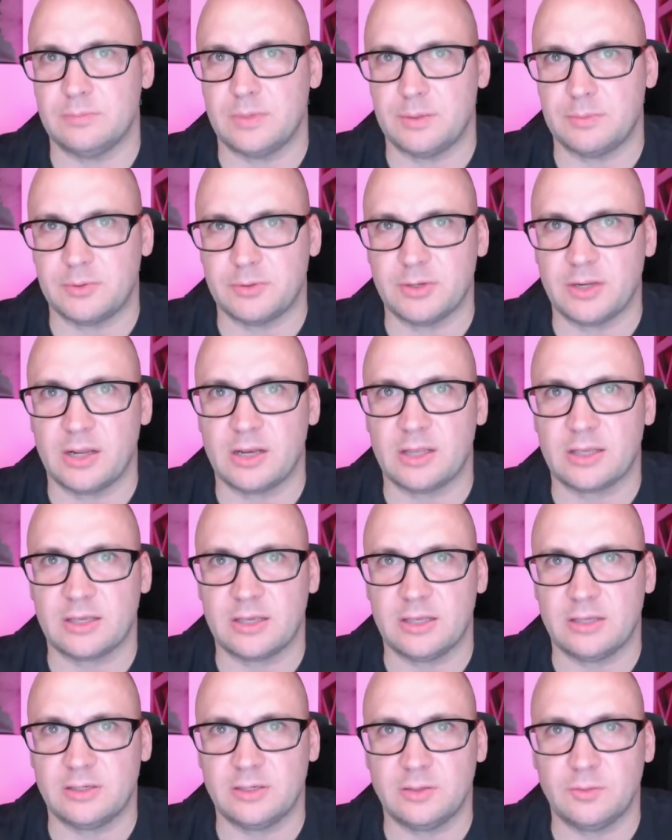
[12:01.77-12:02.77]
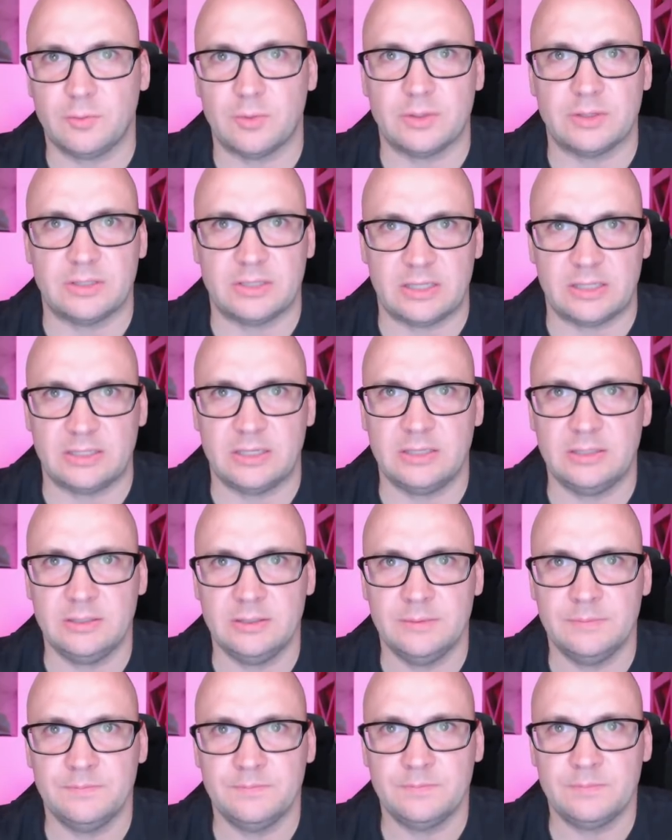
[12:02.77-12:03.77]
memory allocator when needed.
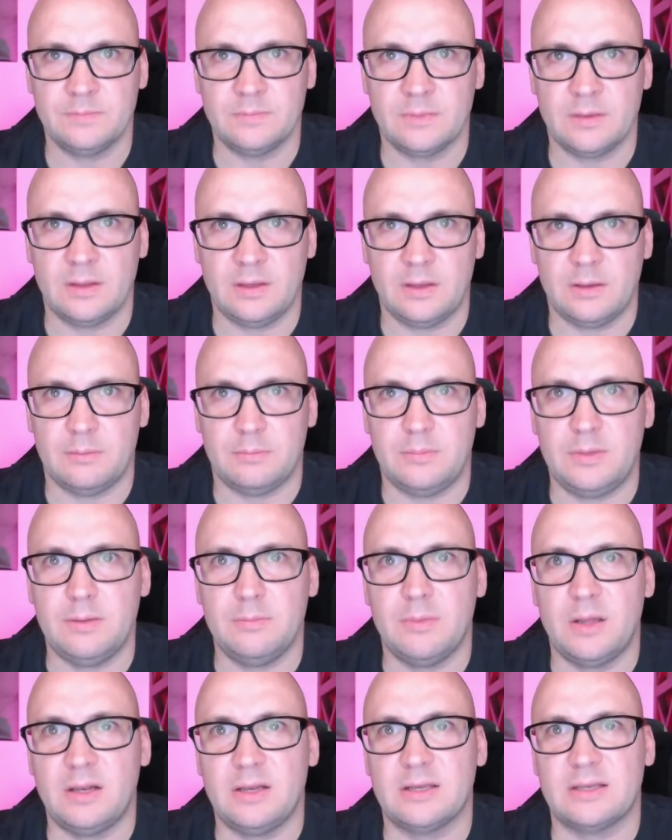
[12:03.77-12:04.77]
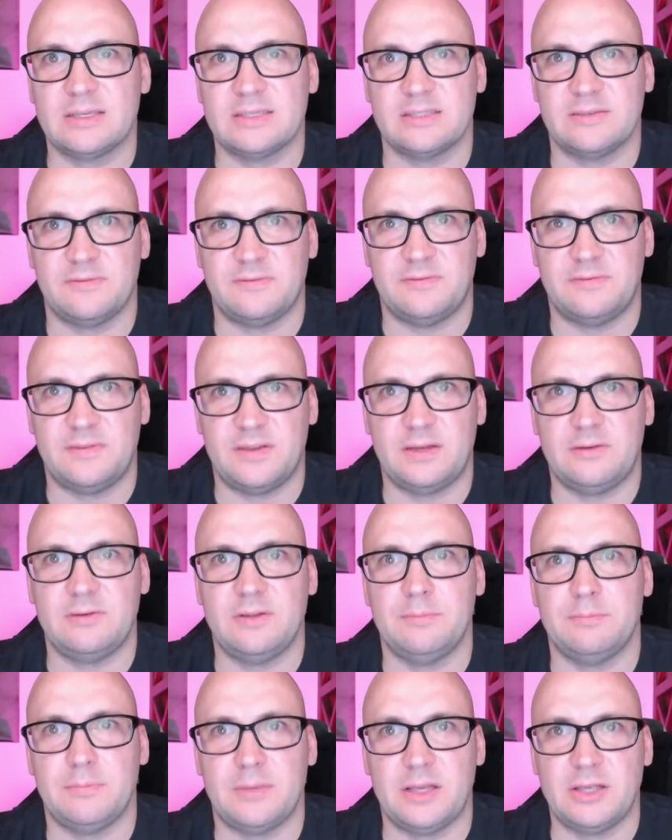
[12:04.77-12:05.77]
MiMalloc is a
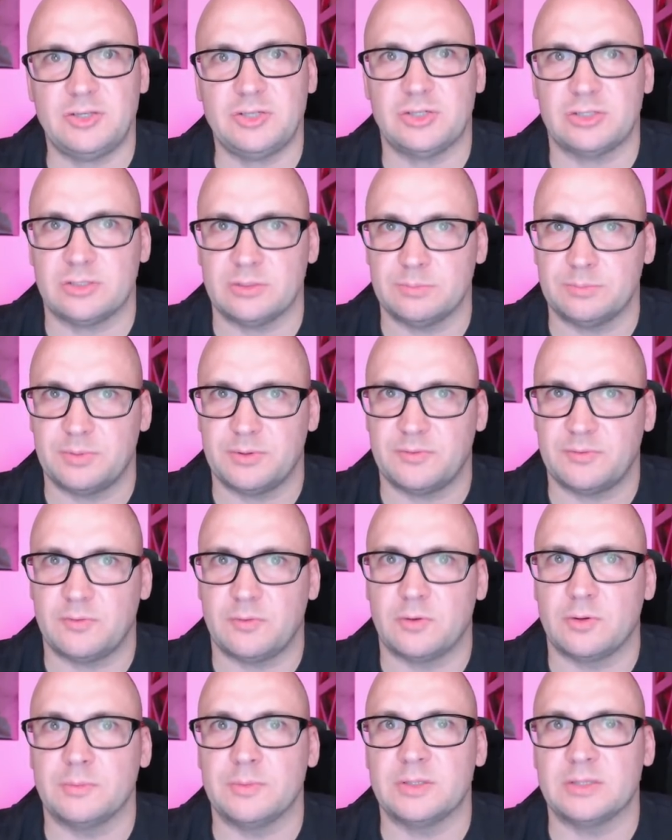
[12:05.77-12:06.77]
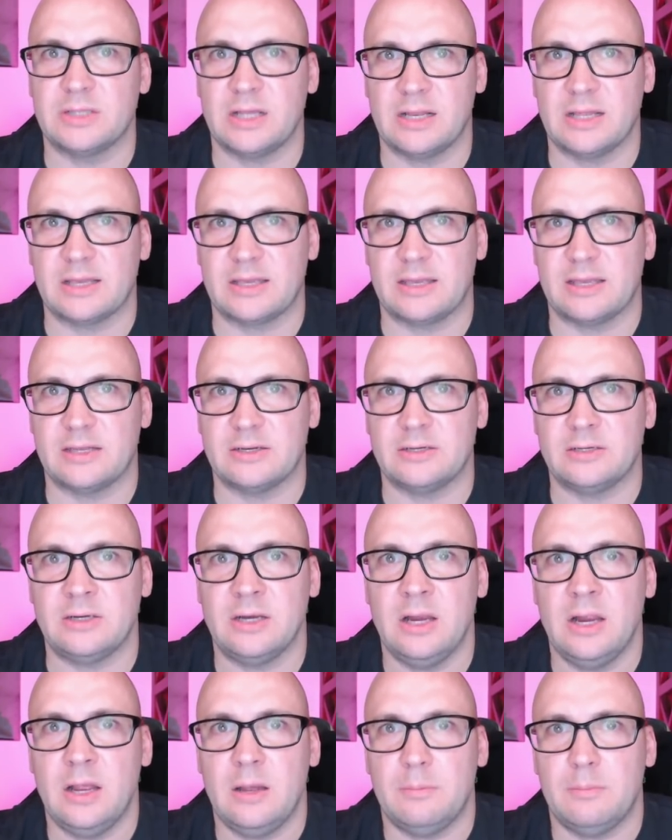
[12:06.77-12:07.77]
very mature and performant allocator,
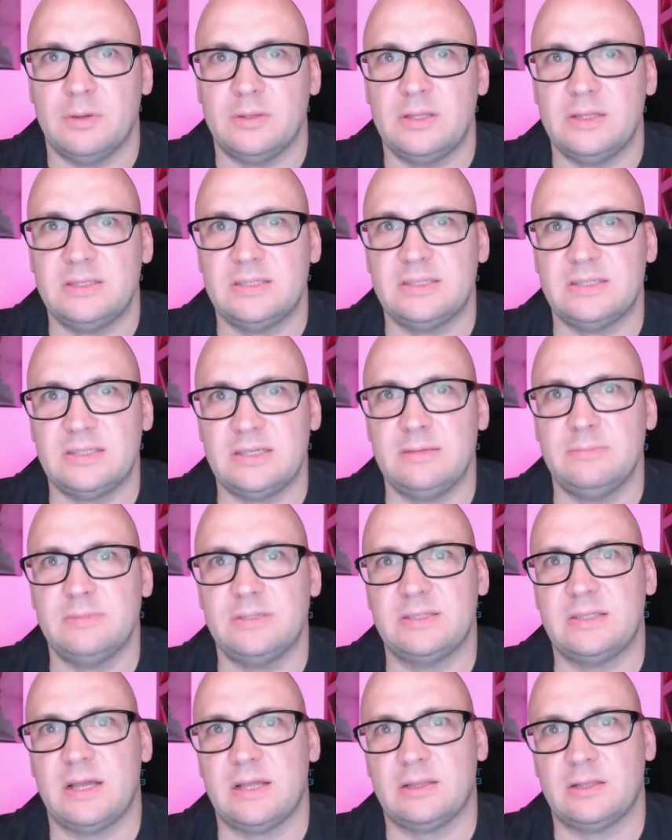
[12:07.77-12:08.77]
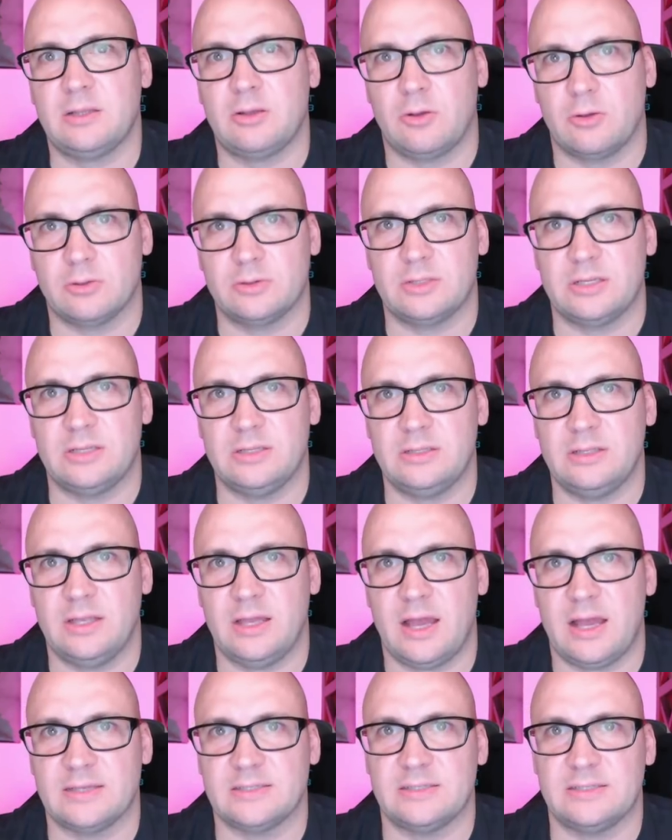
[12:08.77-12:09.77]
but it seems that Kotlin
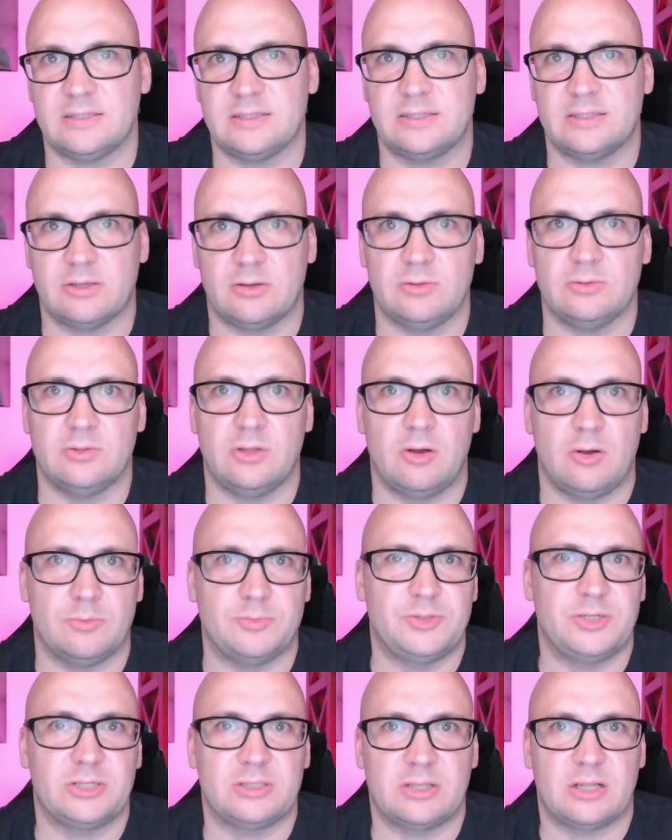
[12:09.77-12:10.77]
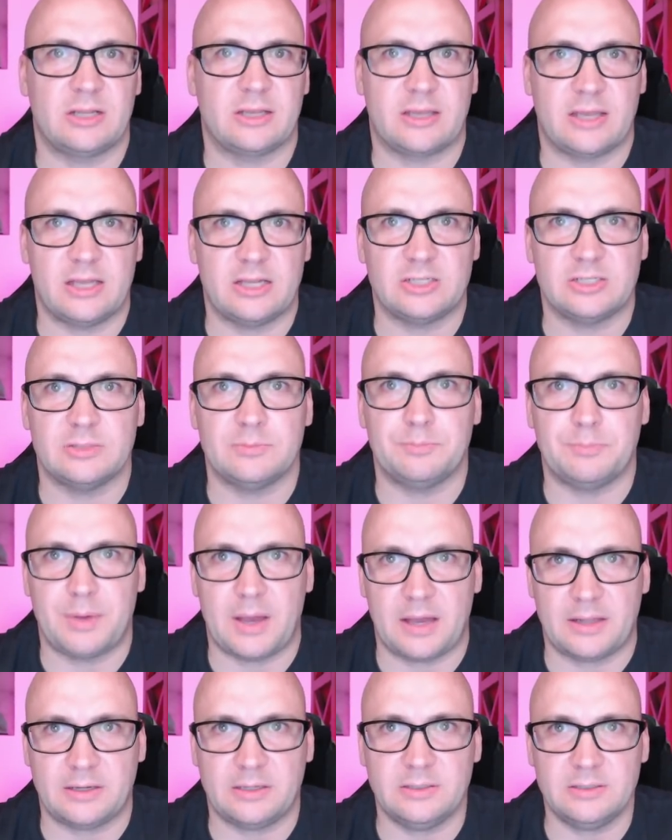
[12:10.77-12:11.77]
has its own object allocation
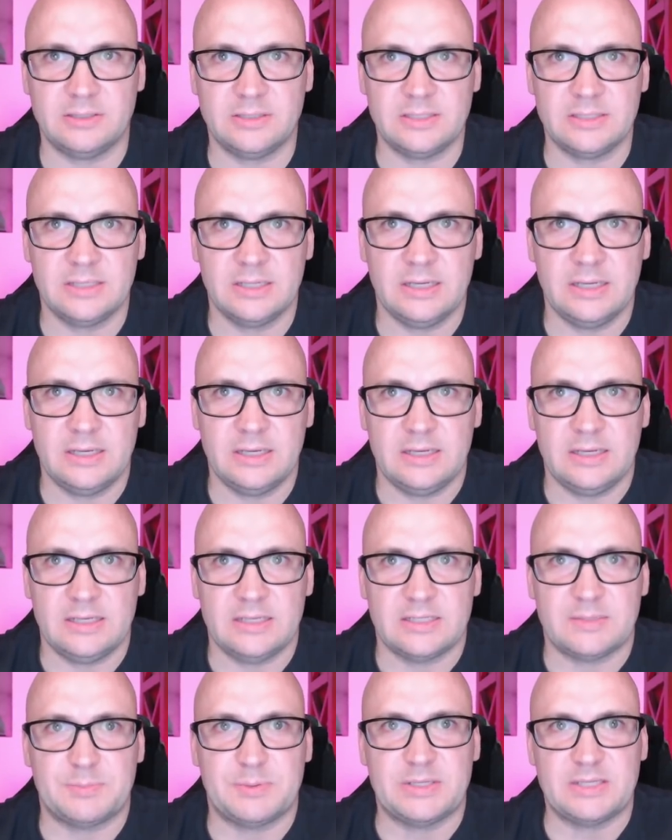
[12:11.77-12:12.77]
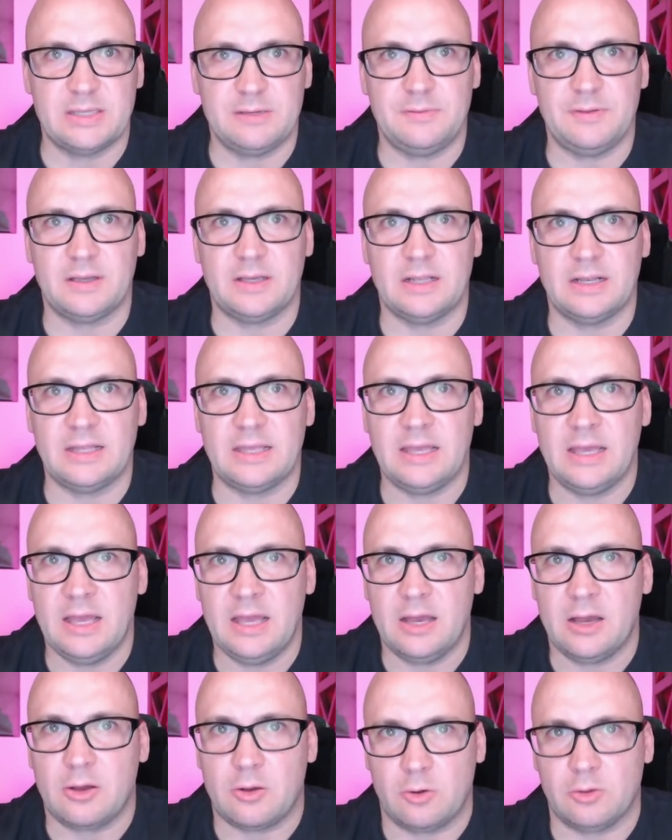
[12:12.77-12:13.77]
patterns. Specifically,
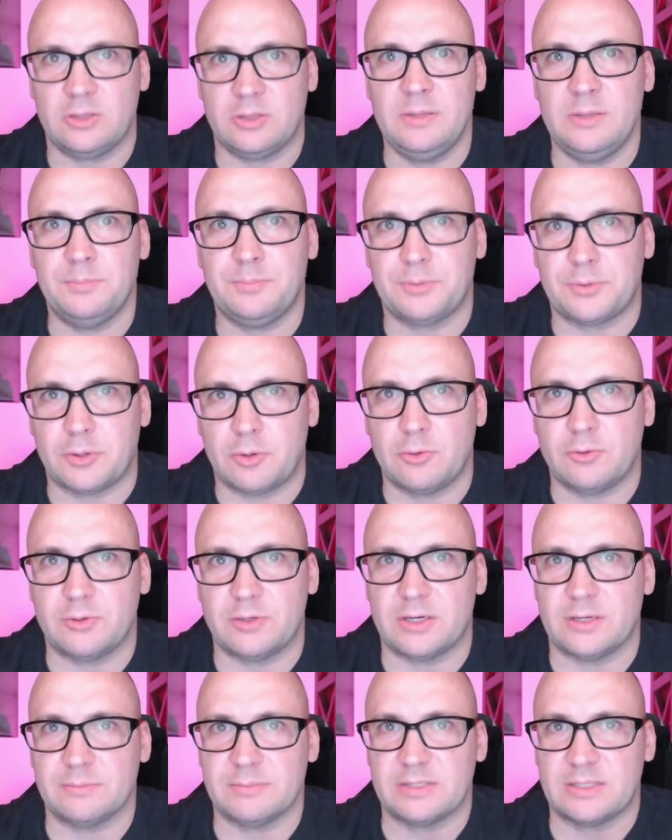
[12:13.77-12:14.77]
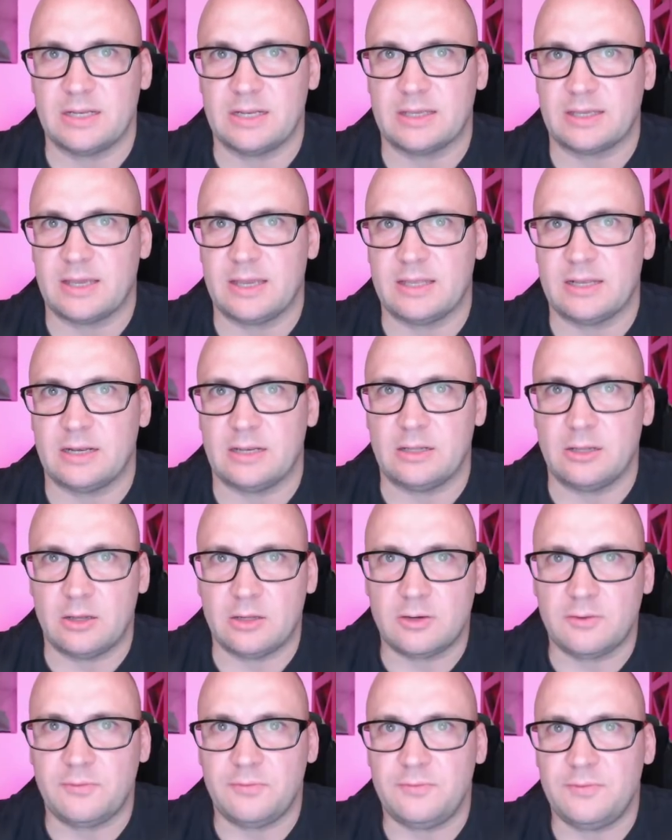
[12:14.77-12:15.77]
Kotlin programs allocate a
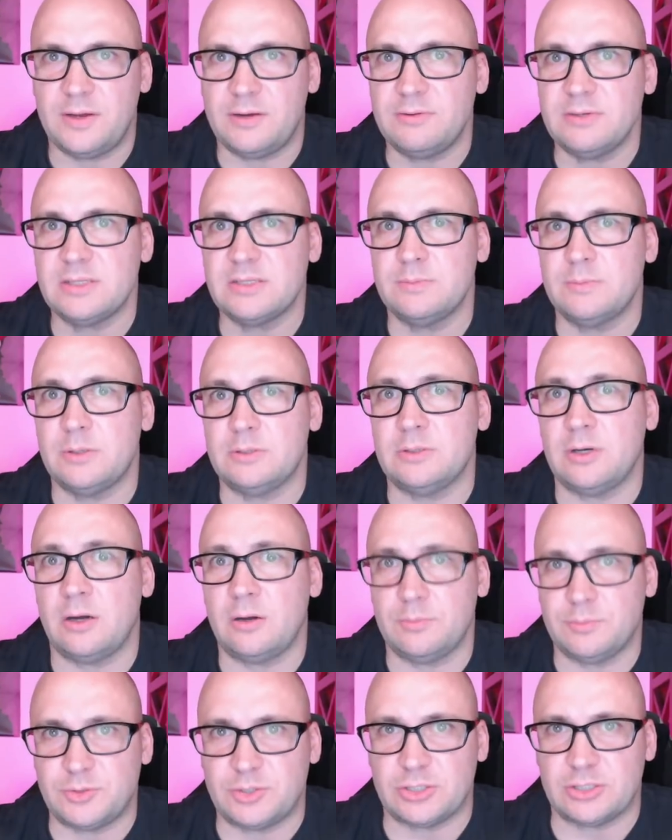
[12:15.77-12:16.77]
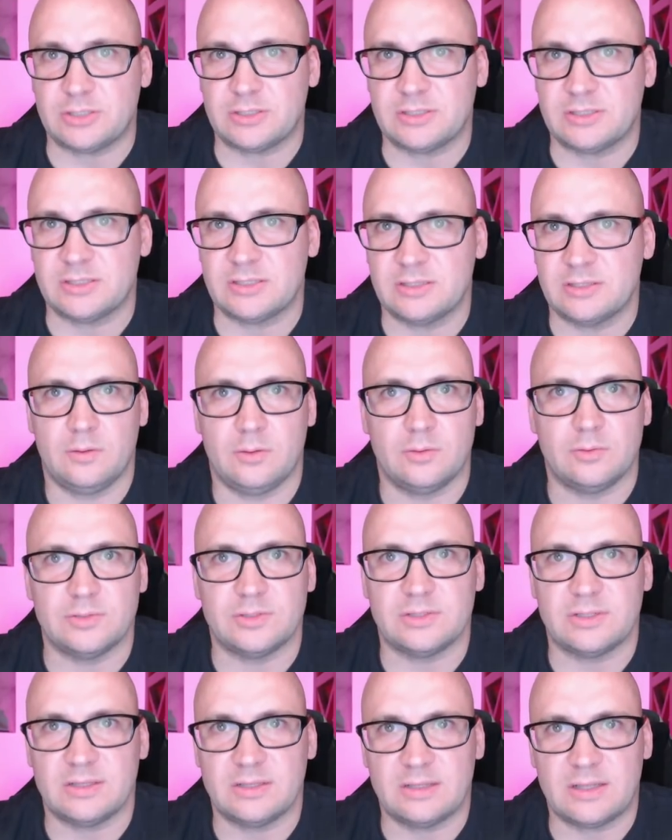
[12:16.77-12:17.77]
lot of very small objects
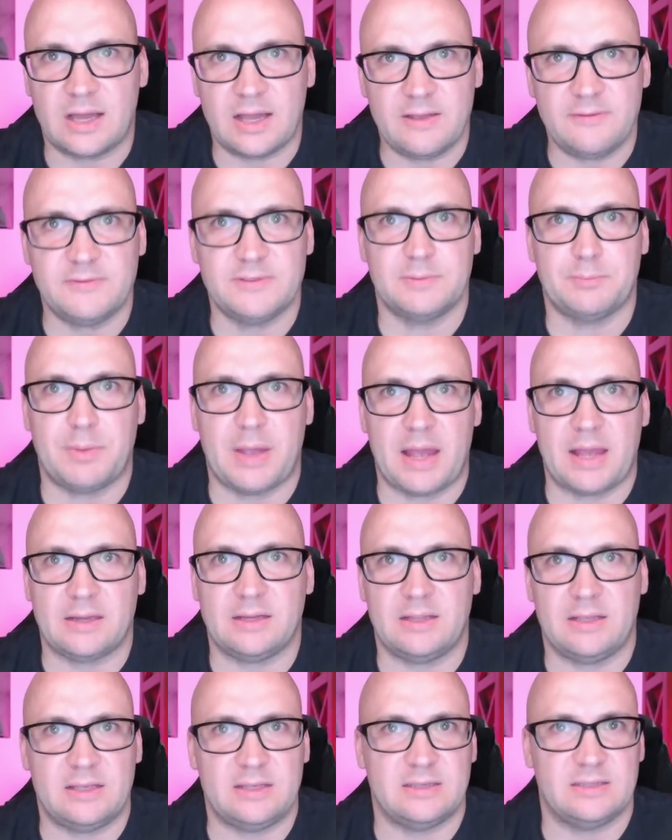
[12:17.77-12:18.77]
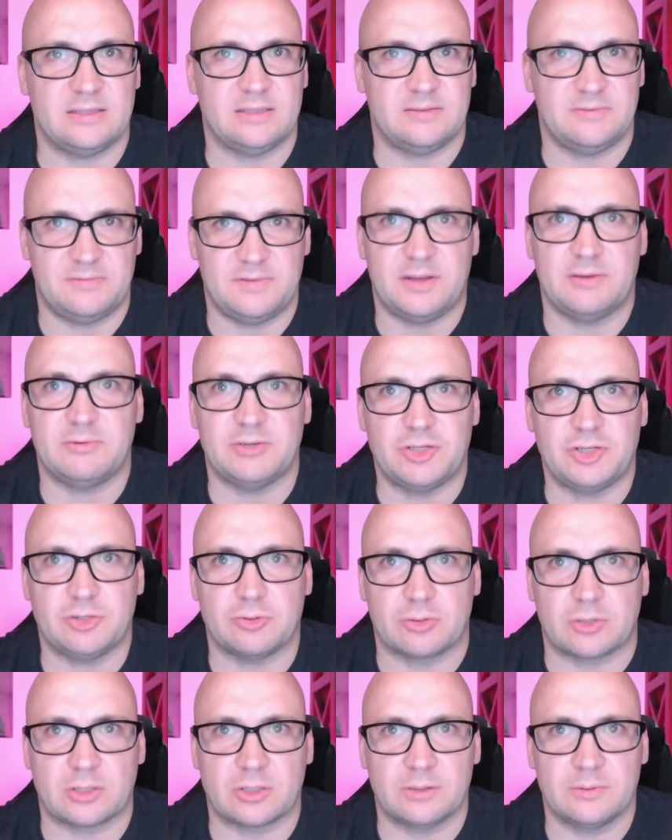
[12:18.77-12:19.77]
whose lifespan is very
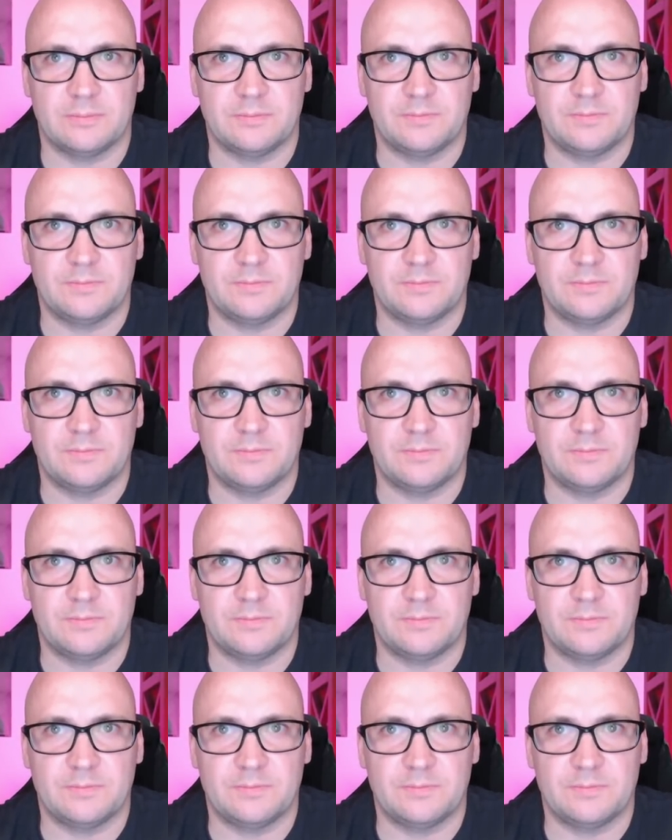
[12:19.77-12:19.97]
short.